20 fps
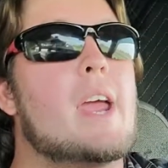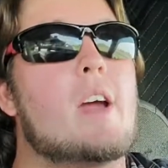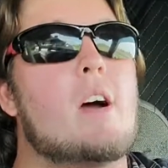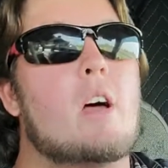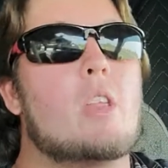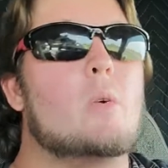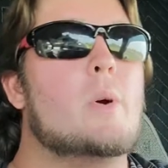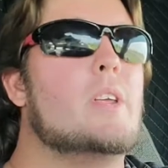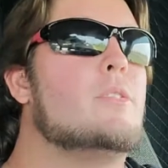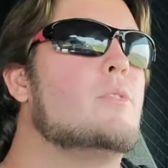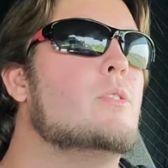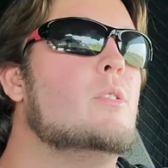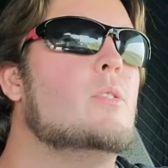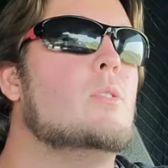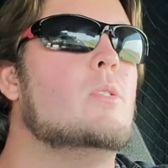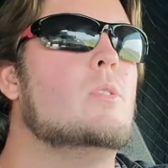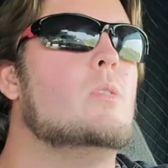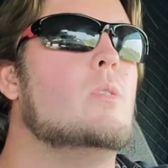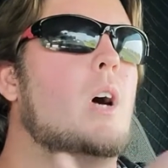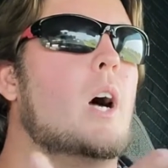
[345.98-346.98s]
all the way
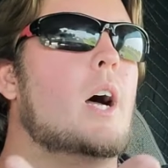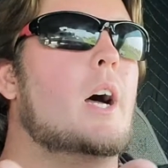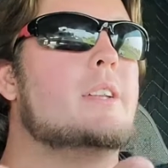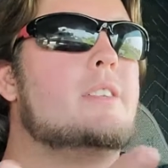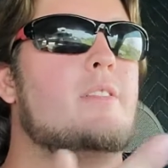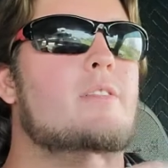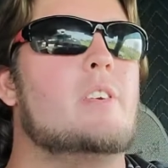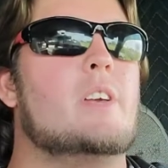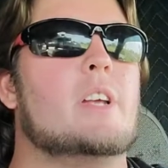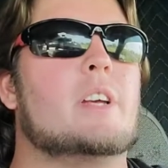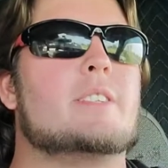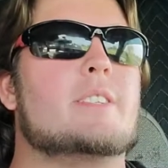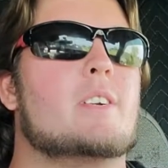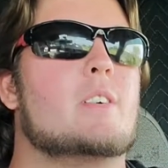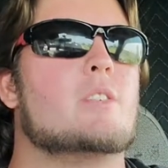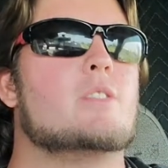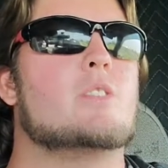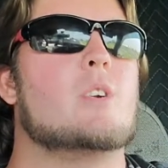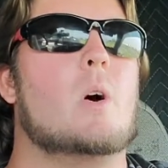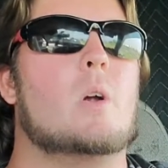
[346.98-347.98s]
through to Phoenix,
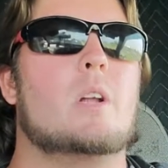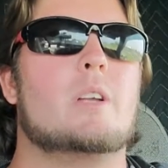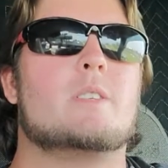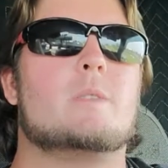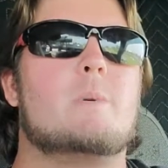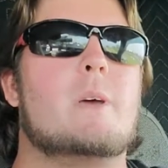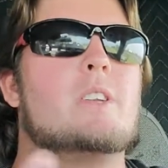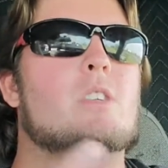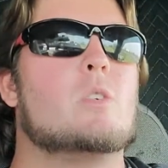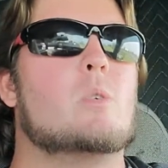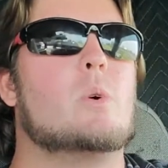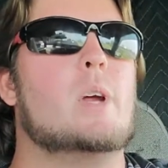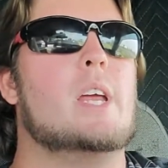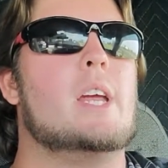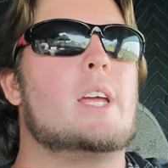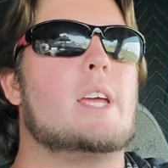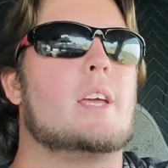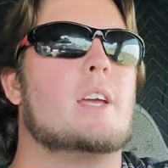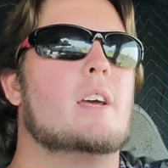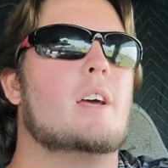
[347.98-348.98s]
Arizona, spent a
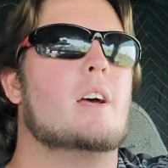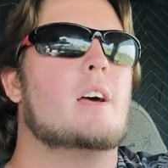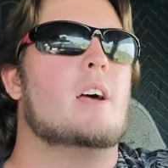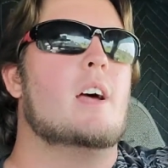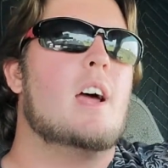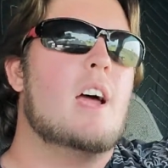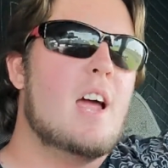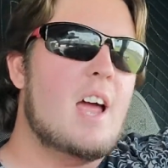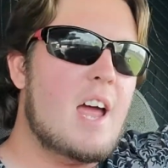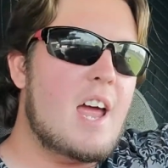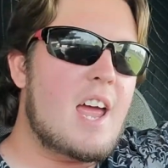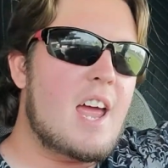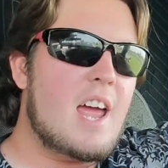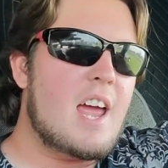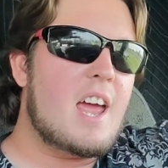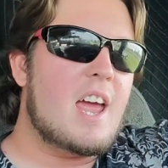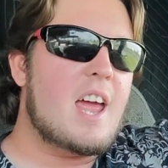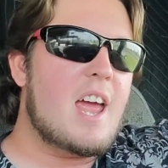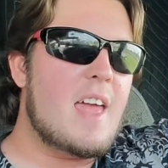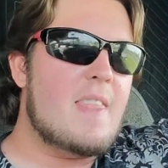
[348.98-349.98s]
week,
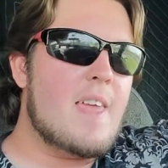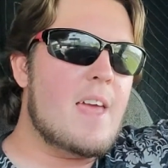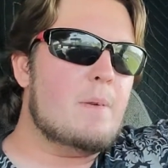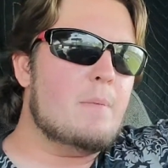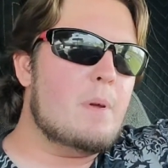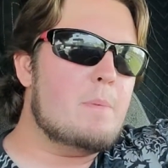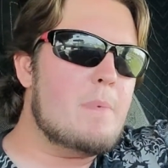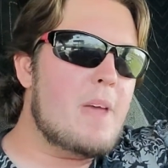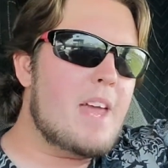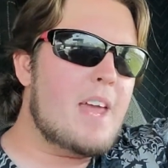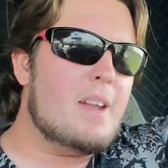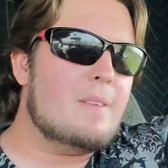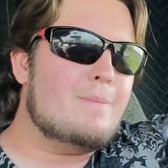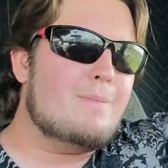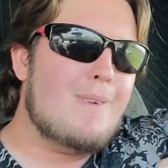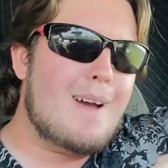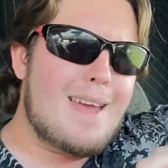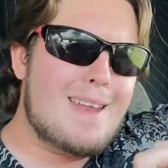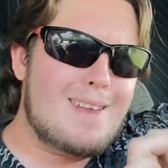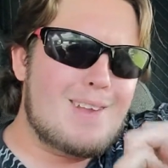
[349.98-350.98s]
and then
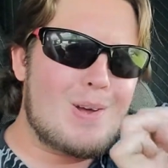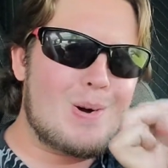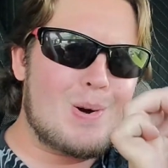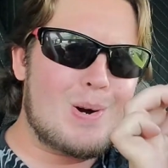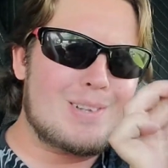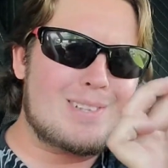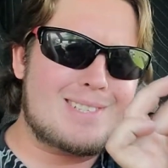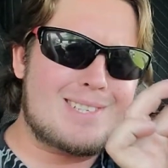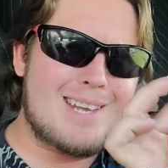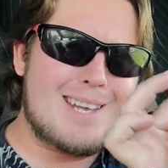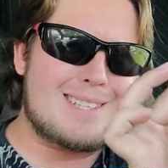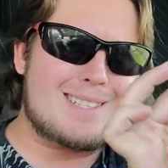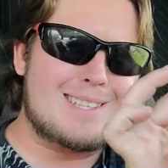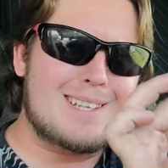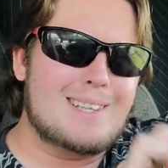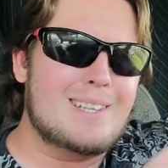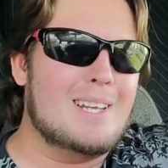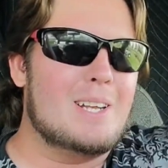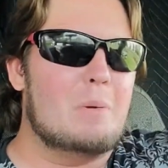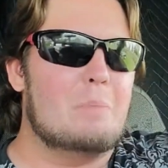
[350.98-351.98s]
went north just
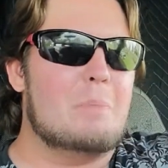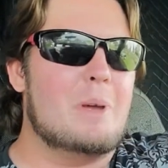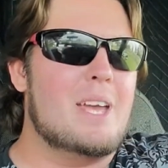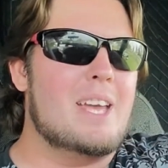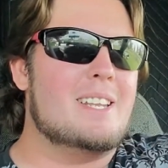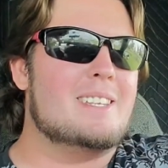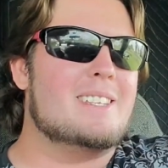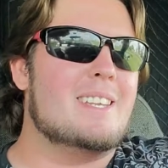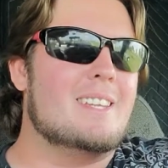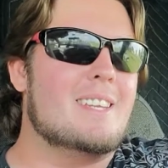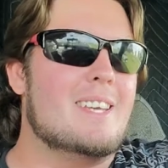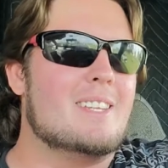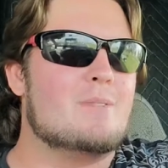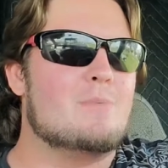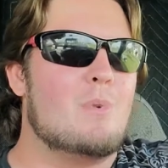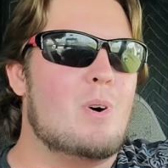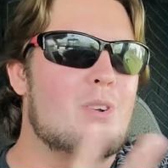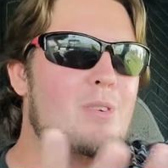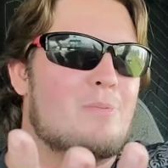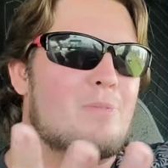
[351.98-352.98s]
a little bit to this
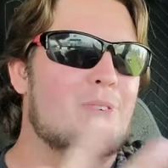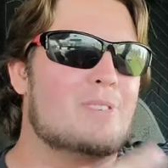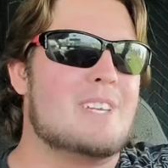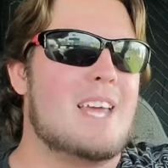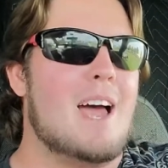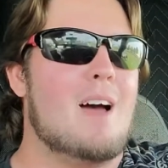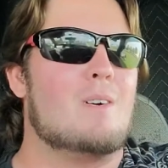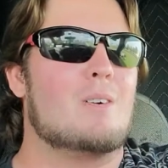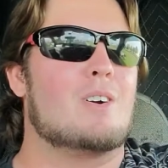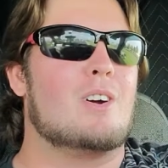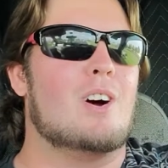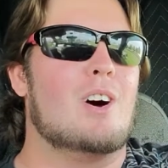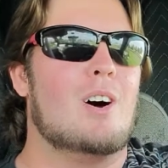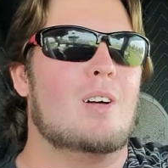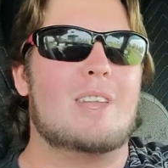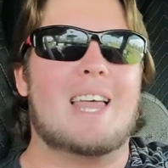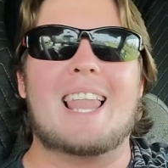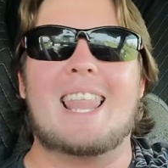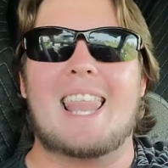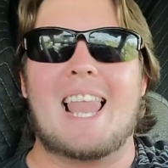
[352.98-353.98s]
wonderful town
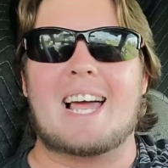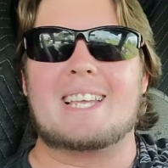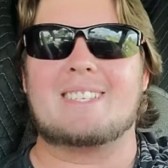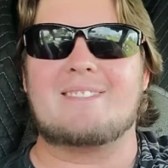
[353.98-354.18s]
called Las